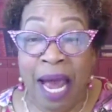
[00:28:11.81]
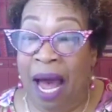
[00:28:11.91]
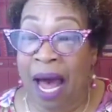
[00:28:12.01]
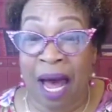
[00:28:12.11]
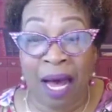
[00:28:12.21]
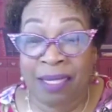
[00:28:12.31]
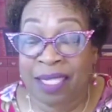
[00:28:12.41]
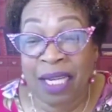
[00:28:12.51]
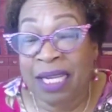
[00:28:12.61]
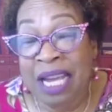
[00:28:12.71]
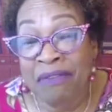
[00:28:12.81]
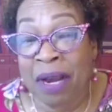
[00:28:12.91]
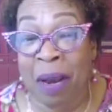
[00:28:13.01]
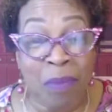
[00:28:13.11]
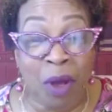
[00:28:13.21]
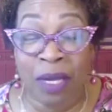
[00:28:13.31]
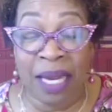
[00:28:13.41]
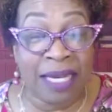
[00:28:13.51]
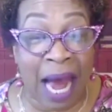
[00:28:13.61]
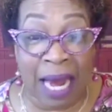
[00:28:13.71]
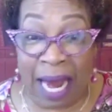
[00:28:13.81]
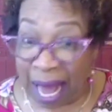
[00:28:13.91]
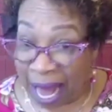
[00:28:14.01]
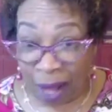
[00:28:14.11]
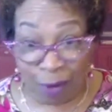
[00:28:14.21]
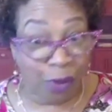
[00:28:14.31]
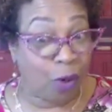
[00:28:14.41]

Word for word: live in $1 million house,